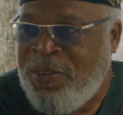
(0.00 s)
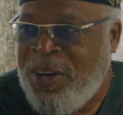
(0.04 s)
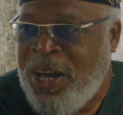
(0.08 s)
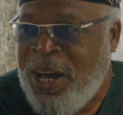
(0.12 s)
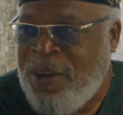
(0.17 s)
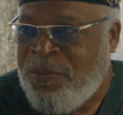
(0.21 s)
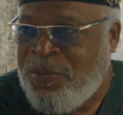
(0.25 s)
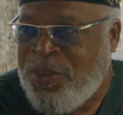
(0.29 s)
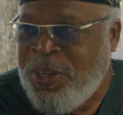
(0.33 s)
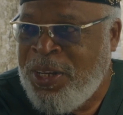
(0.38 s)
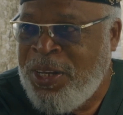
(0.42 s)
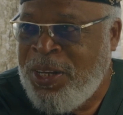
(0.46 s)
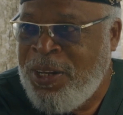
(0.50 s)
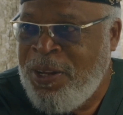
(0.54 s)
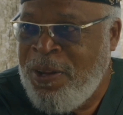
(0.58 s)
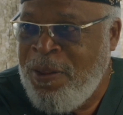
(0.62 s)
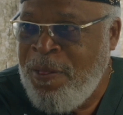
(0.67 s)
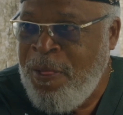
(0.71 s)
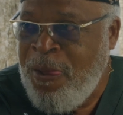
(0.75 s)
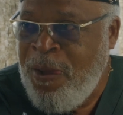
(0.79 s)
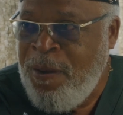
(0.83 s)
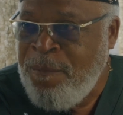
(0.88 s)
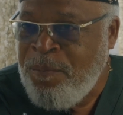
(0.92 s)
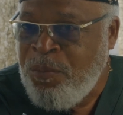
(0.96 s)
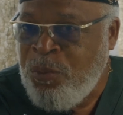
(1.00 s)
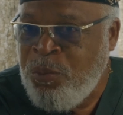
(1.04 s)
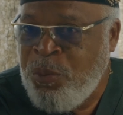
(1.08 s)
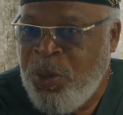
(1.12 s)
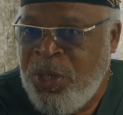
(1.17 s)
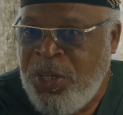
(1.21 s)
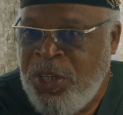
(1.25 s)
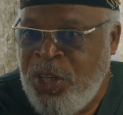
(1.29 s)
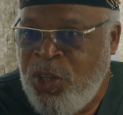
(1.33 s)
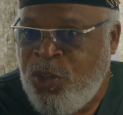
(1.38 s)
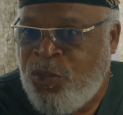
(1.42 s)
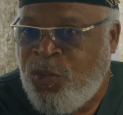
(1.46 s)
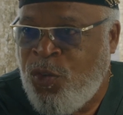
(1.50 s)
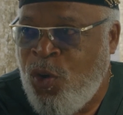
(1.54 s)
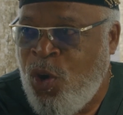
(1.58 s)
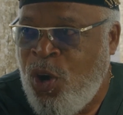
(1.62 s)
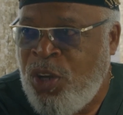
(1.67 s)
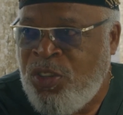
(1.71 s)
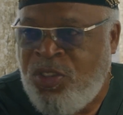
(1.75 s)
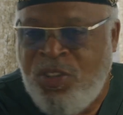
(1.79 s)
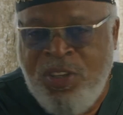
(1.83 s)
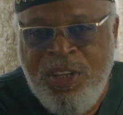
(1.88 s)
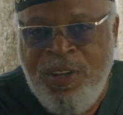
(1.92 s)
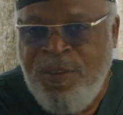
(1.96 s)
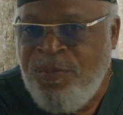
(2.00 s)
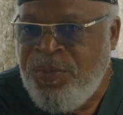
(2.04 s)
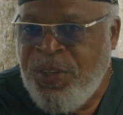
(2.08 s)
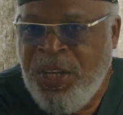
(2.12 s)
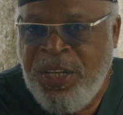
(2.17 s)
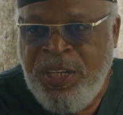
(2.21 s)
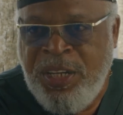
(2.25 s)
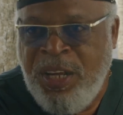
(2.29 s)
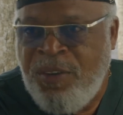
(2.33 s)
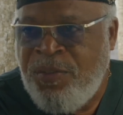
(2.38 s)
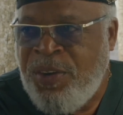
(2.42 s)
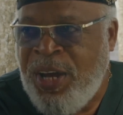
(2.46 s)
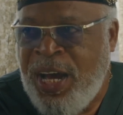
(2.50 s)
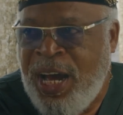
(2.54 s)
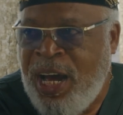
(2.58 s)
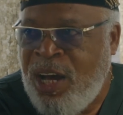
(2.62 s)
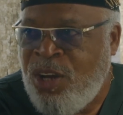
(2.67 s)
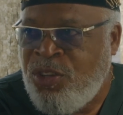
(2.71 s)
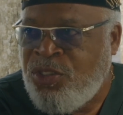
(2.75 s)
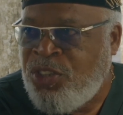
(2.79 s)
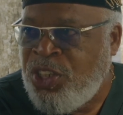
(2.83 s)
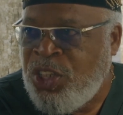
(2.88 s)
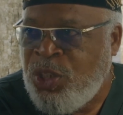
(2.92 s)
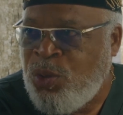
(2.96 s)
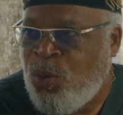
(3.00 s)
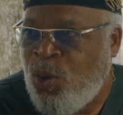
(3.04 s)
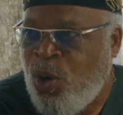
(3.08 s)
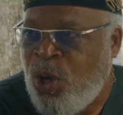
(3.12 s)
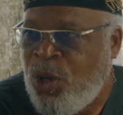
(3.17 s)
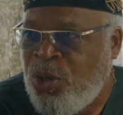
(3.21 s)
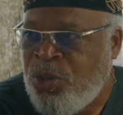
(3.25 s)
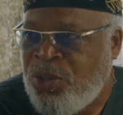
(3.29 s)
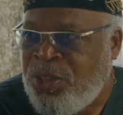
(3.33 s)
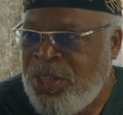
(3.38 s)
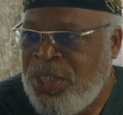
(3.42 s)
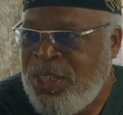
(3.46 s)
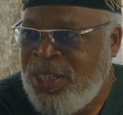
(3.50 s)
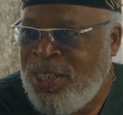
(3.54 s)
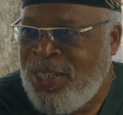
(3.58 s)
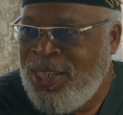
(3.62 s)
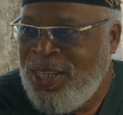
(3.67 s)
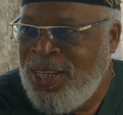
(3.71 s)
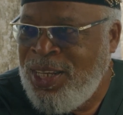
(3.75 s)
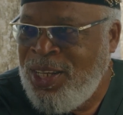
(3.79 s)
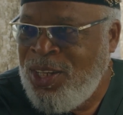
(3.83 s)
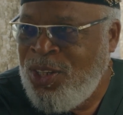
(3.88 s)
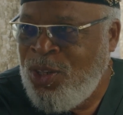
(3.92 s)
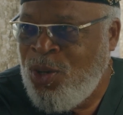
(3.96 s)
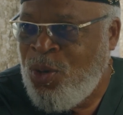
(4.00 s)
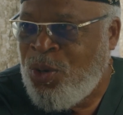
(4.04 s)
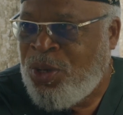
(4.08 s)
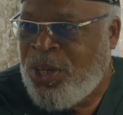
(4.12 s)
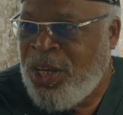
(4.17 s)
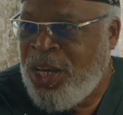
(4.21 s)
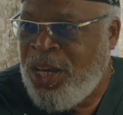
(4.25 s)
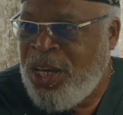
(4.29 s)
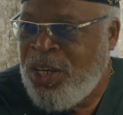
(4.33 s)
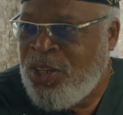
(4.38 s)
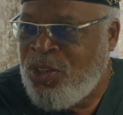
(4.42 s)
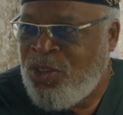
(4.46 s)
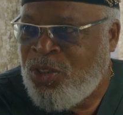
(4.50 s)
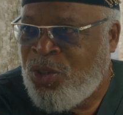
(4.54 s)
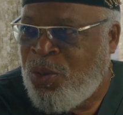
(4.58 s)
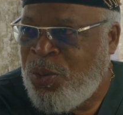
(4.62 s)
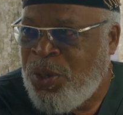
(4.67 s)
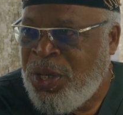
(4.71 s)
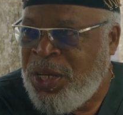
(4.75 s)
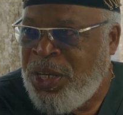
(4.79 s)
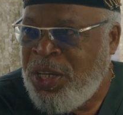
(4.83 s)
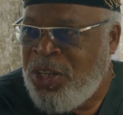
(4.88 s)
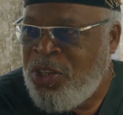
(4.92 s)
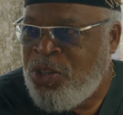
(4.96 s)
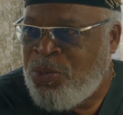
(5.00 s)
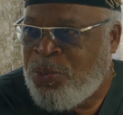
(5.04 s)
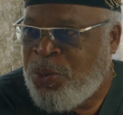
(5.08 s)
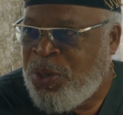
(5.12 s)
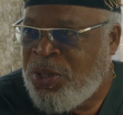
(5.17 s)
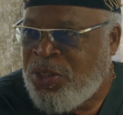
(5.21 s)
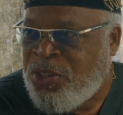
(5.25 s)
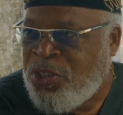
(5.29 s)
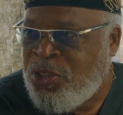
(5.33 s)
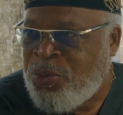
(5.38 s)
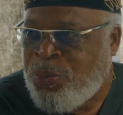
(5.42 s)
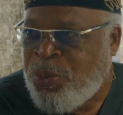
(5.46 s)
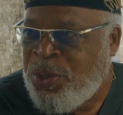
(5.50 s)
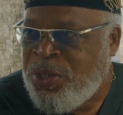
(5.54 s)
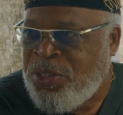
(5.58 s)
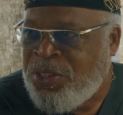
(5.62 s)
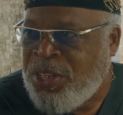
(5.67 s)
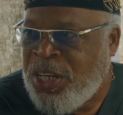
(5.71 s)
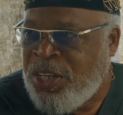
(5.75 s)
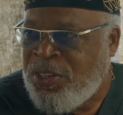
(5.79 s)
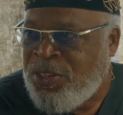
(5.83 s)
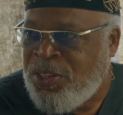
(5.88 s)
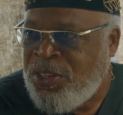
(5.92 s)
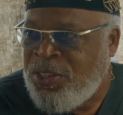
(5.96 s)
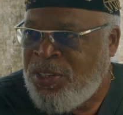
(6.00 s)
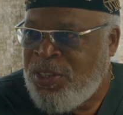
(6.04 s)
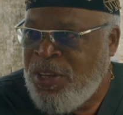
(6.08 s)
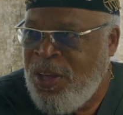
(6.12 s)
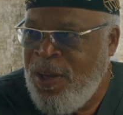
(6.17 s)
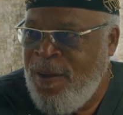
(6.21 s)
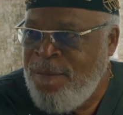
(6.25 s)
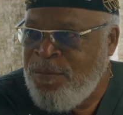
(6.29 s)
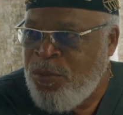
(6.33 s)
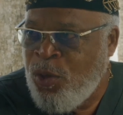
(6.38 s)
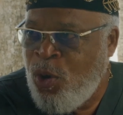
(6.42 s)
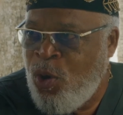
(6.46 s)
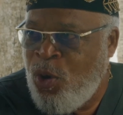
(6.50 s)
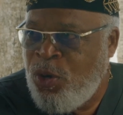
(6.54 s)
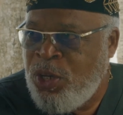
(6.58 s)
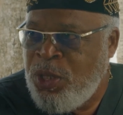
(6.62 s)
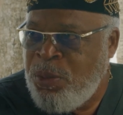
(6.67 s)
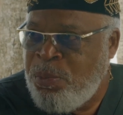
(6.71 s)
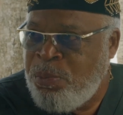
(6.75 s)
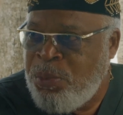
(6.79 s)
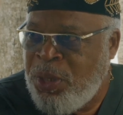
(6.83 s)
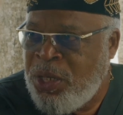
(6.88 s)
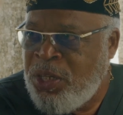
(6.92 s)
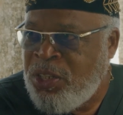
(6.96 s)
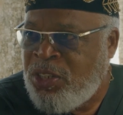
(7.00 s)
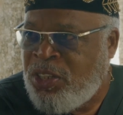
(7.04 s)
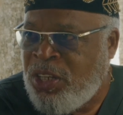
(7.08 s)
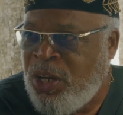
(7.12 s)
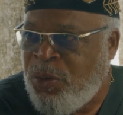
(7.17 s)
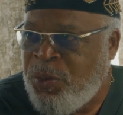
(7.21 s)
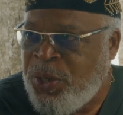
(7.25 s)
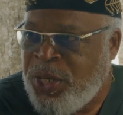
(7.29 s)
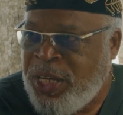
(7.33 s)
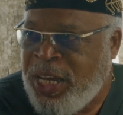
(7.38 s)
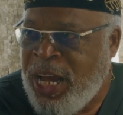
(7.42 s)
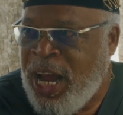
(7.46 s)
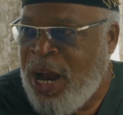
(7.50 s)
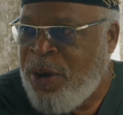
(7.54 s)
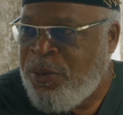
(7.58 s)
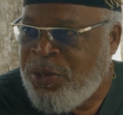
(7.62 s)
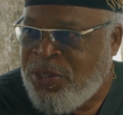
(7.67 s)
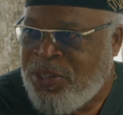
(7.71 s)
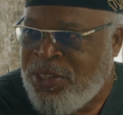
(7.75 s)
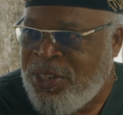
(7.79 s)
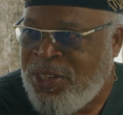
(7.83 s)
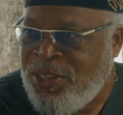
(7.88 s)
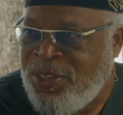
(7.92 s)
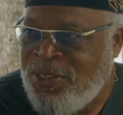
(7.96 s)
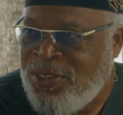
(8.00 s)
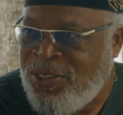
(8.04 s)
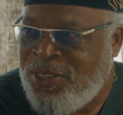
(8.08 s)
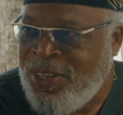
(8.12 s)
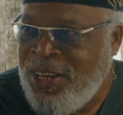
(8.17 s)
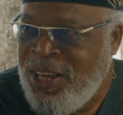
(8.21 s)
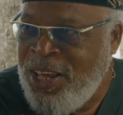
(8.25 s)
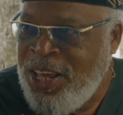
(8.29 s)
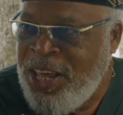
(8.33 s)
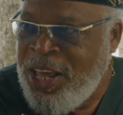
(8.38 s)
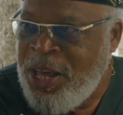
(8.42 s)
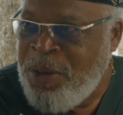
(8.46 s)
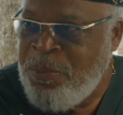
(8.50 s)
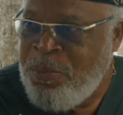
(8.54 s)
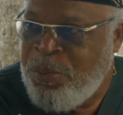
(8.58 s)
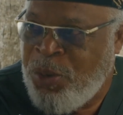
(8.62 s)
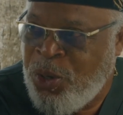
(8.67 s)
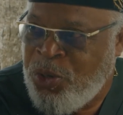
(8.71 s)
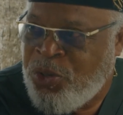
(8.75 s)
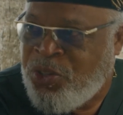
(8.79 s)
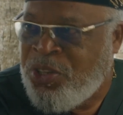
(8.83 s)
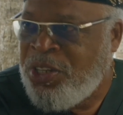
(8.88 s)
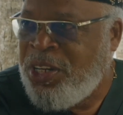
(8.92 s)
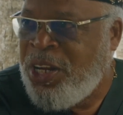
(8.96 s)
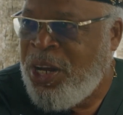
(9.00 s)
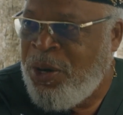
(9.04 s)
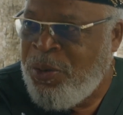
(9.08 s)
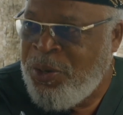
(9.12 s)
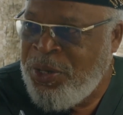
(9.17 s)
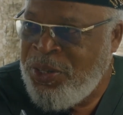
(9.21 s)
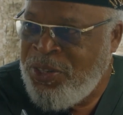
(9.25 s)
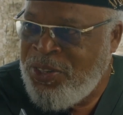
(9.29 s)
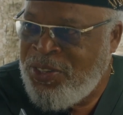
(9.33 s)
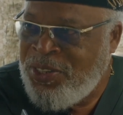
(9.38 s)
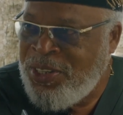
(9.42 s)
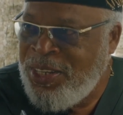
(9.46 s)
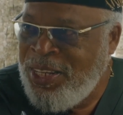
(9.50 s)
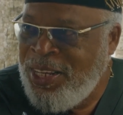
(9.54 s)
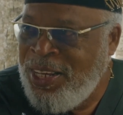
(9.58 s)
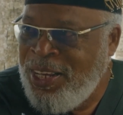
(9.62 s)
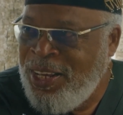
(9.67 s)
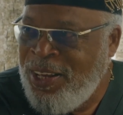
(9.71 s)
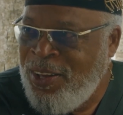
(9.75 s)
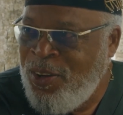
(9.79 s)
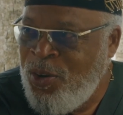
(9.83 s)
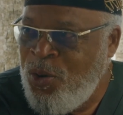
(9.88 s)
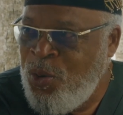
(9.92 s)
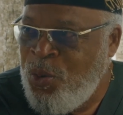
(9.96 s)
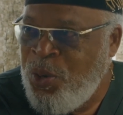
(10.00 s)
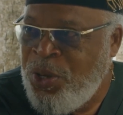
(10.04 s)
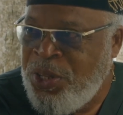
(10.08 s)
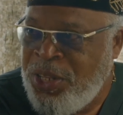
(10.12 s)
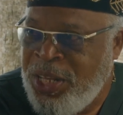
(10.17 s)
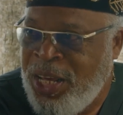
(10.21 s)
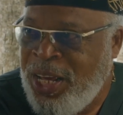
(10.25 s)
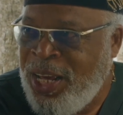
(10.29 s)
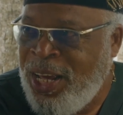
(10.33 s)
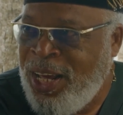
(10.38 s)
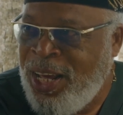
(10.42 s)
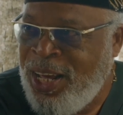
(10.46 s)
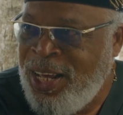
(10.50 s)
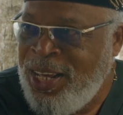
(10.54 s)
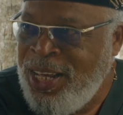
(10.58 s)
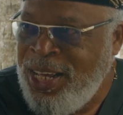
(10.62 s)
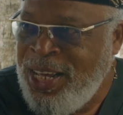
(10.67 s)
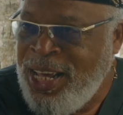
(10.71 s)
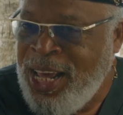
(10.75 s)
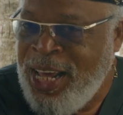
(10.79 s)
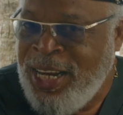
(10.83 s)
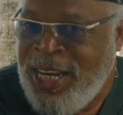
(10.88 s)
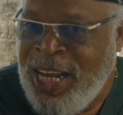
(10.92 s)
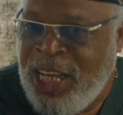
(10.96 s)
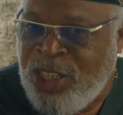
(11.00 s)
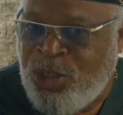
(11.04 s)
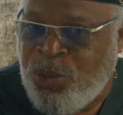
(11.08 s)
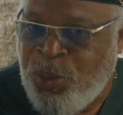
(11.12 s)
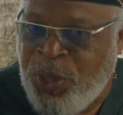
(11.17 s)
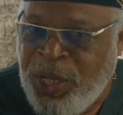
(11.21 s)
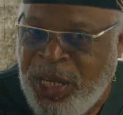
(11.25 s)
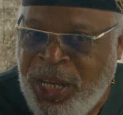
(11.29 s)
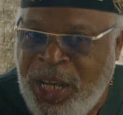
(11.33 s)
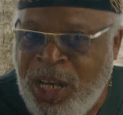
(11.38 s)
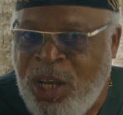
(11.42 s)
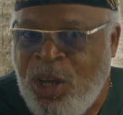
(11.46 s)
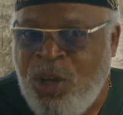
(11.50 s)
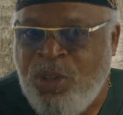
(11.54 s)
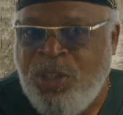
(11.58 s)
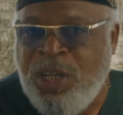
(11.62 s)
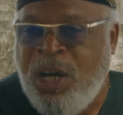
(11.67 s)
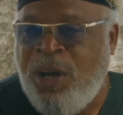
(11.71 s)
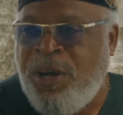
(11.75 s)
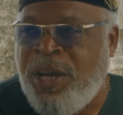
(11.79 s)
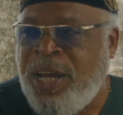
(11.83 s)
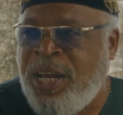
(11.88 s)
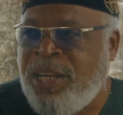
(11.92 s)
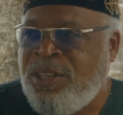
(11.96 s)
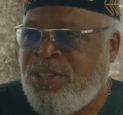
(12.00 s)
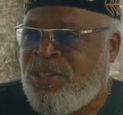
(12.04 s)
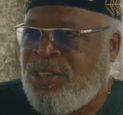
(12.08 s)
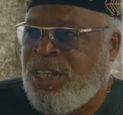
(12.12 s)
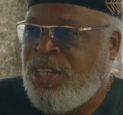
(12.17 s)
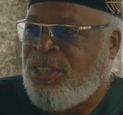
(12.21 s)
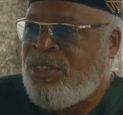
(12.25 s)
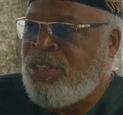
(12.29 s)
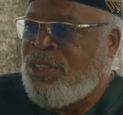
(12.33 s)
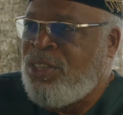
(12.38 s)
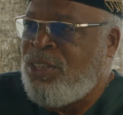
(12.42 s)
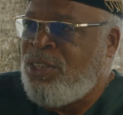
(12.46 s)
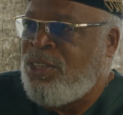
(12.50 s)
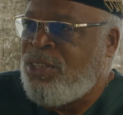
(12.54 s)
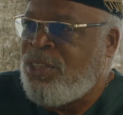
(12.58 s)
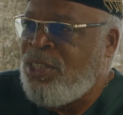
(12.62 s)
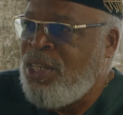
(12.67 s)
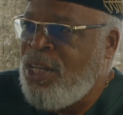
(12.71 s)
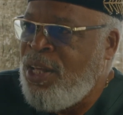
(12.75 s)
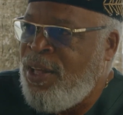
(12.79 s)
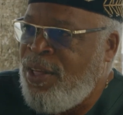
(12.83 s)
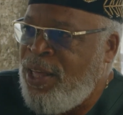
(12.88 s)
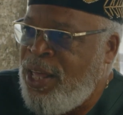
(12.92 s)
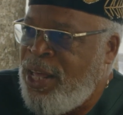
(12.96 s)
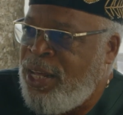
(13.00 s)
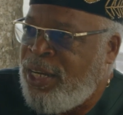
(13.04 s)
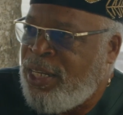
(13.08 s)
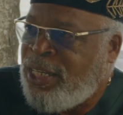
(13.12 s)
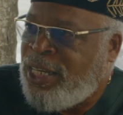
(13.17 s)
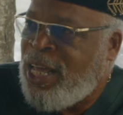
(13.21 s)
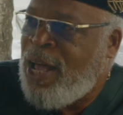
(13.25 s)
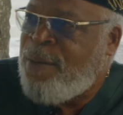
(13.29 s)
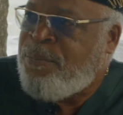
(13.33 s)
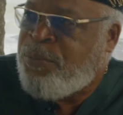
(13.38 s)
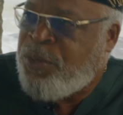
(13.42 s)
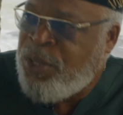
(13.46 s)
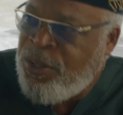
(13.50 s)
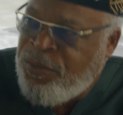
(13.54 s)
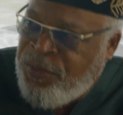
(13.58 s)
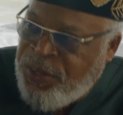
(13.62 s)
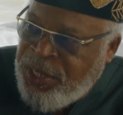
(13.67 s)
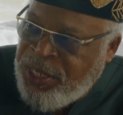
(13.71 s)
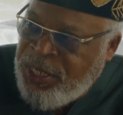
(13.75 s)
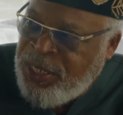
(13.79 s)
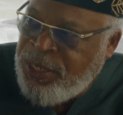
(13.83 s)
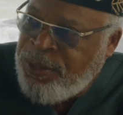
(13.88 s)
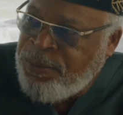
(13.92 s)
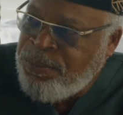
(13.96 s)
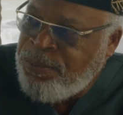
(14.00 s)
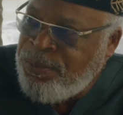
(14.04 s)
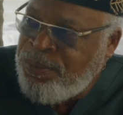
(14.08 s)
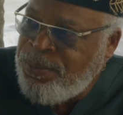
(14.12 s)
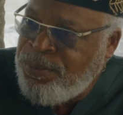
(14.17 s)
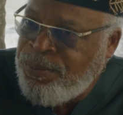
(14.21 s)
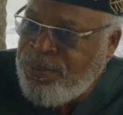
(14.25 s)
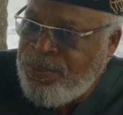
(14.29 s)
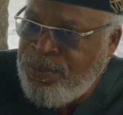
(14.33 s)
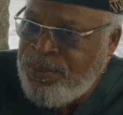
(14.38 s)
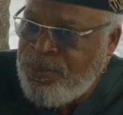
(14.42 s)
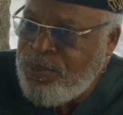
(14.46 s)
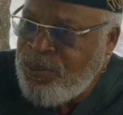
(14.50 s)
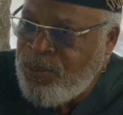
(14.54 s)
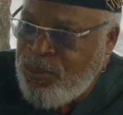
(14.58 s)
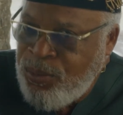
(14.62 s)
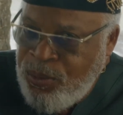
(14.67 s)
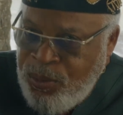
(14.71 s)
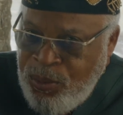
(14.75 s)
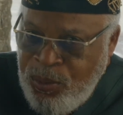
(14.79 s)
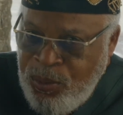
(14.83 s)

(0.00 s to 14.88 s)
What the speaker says: ever after. But these forts, they never house any royalty. No kings, queens, princes, princesses, only military garrisons. And mercenaries who were there. And that's where they held our ancestors in captivity. Wow.